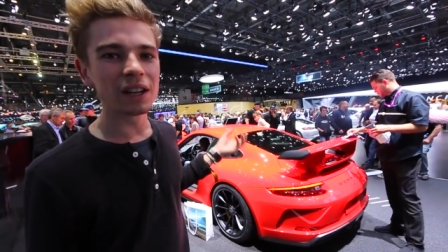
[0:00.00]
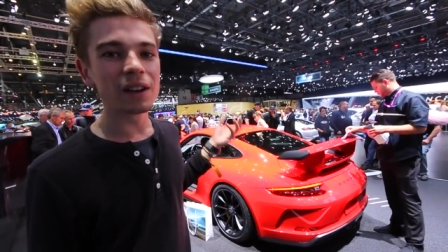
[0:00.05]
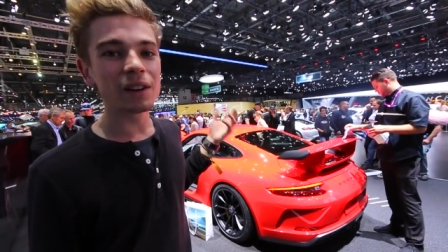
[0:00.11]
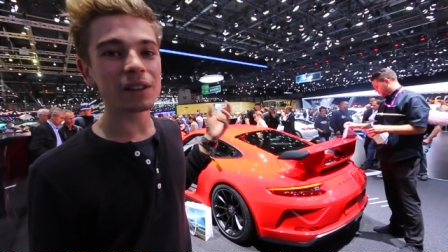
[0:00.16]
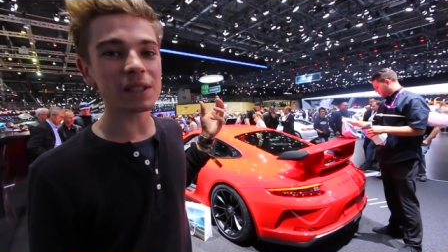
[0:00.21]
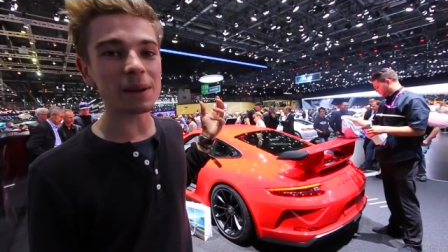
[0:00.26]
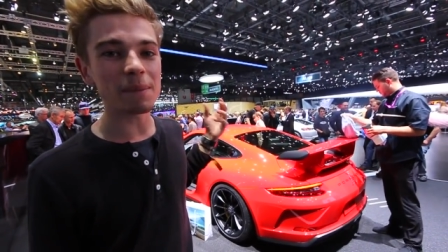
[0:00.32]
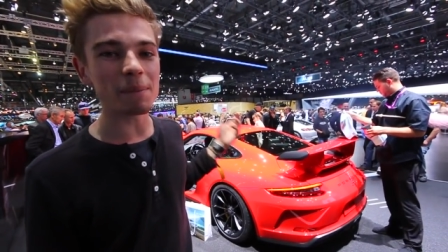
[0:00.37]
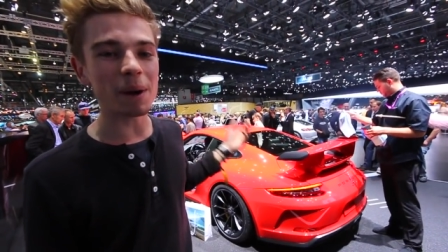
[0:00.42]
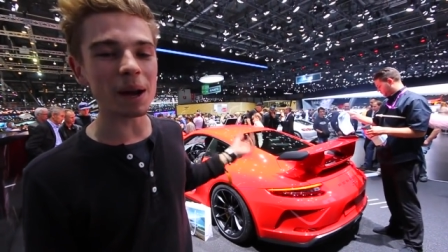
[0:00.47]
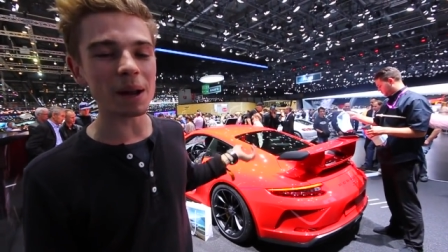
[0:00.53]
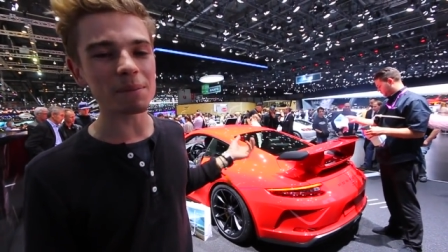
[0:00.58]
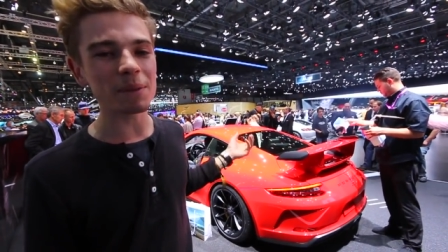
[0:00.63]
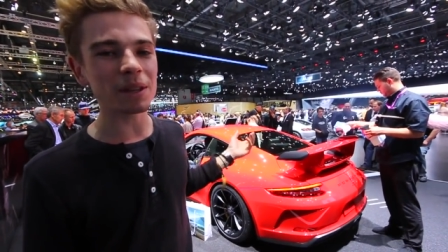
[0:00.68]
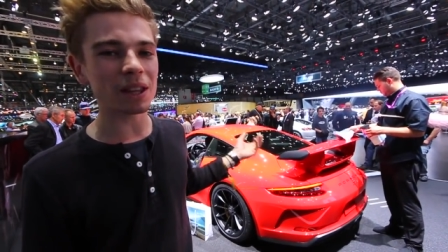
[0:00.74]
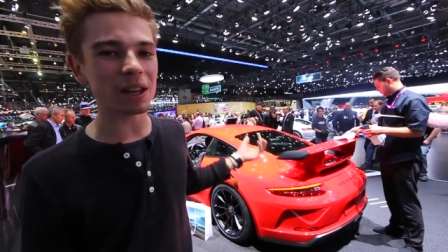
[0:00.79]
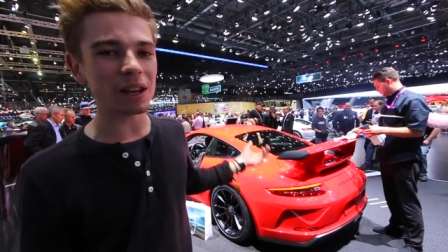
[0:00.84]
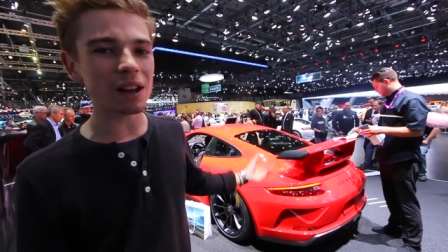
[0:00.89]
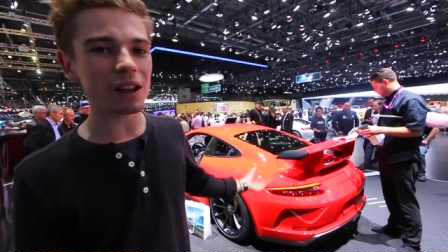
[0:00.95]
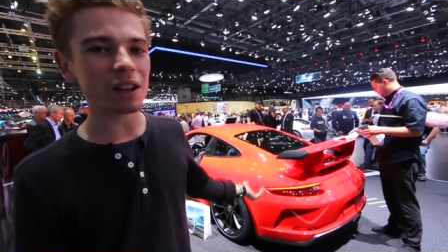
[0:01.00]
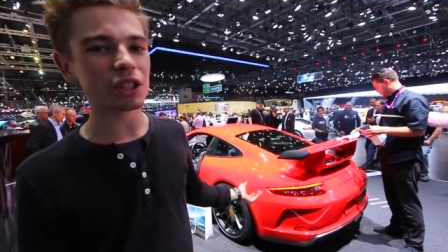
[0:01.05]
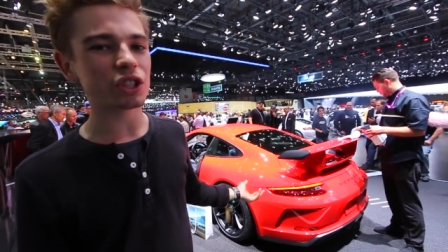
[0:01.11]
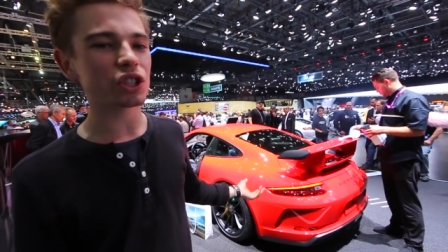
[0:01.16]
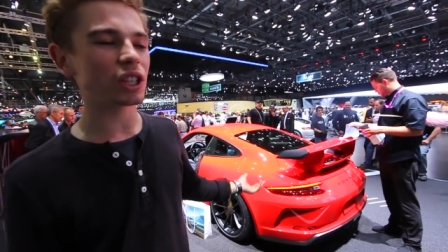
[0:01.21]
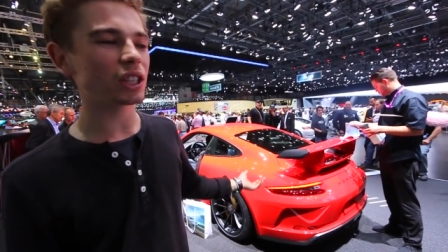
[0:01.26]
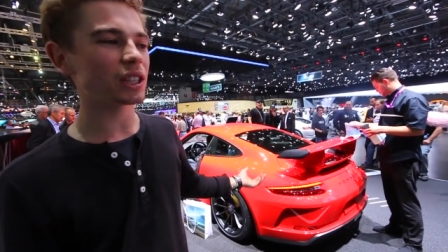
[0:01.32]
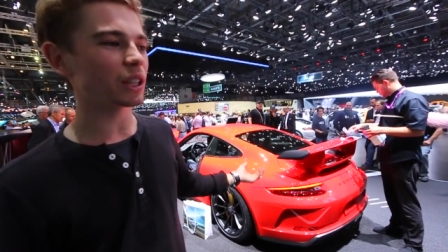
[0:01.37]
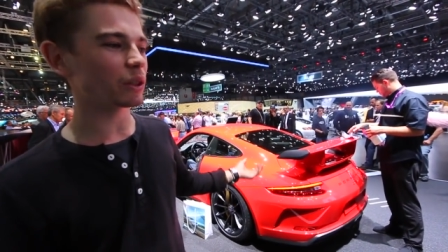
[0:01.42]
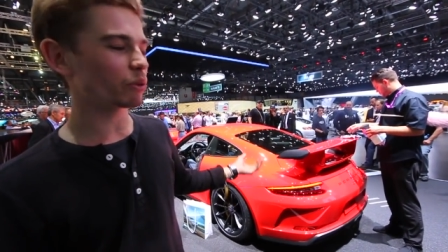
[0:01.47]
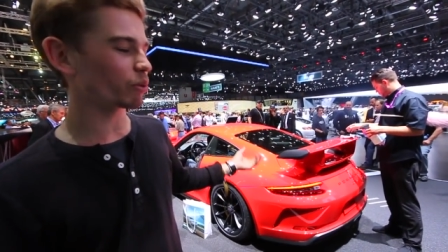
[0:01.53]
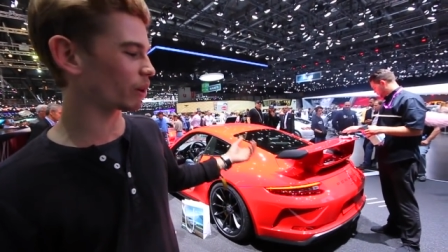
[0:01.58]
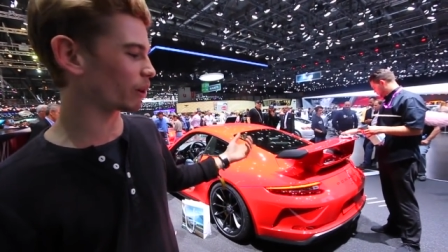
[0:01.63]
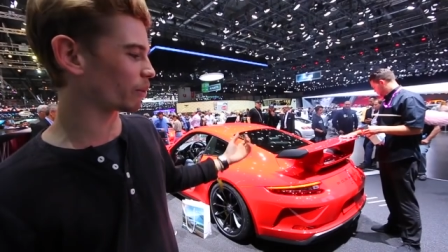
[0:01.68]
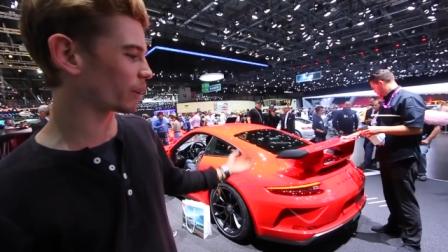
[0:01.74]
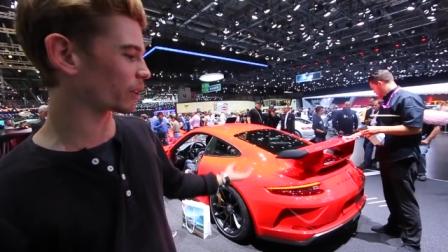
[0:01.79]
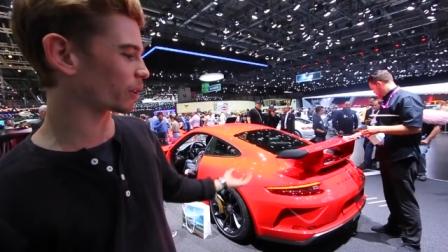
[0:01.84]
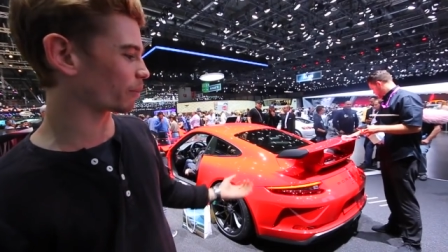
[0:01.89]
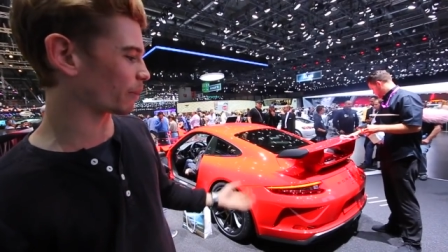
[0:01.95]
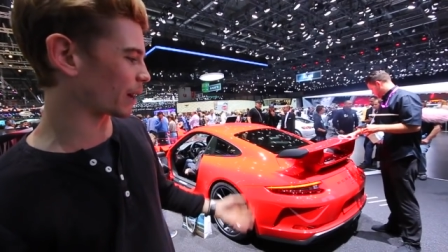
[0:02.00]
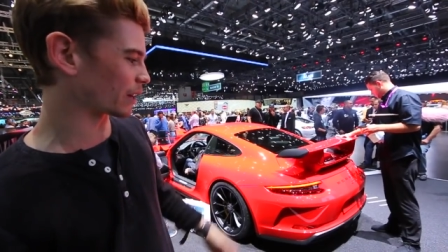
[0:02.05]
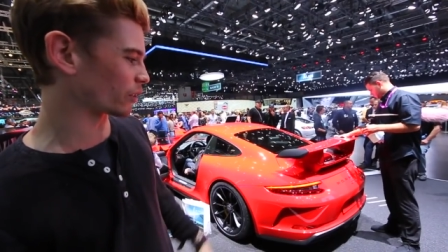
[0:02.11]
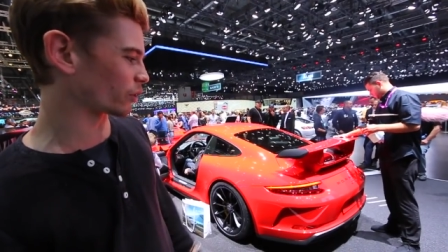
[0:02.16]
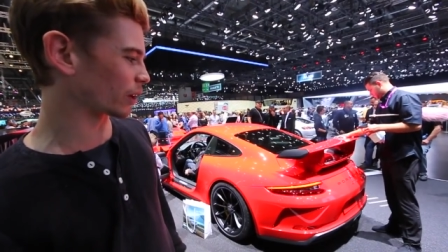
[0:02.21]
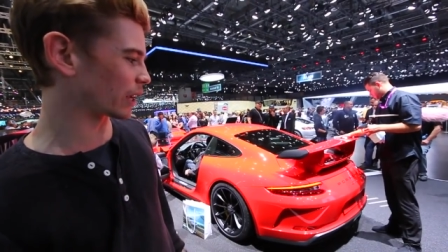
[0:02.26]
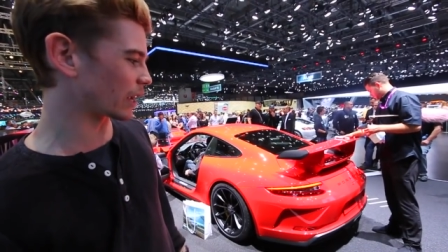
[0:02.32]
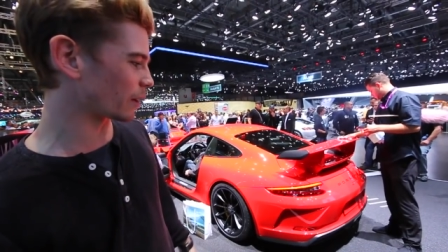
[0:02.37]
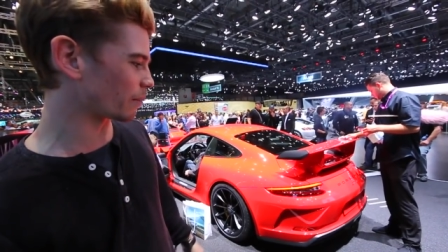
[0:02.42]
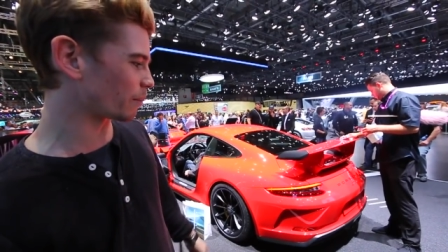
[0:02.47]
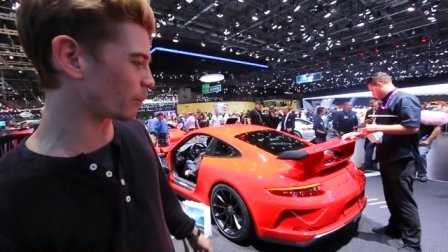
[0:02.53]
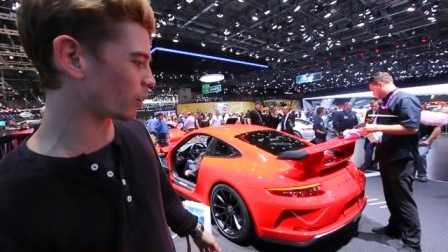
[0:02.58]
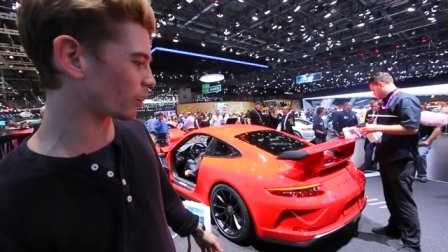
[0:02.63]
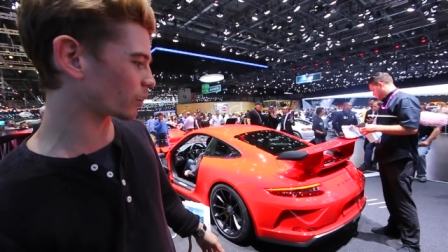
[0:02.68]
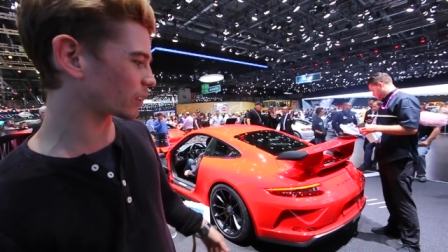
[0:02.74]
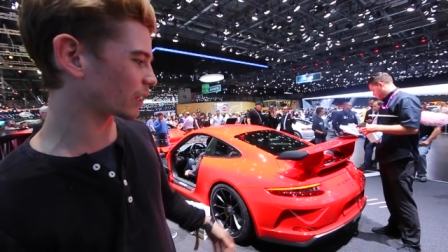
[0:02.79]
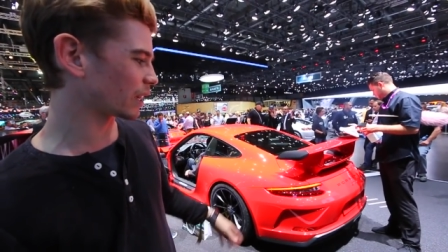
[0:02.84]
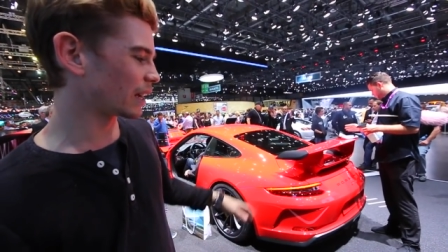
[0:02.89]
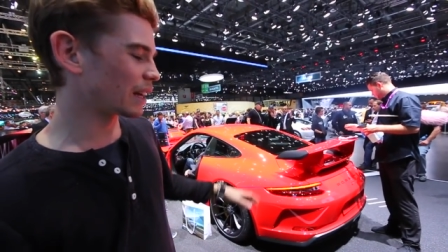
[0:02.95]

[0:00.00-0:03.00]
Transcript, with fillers: because it might be the last GT3 with a manual gearbox,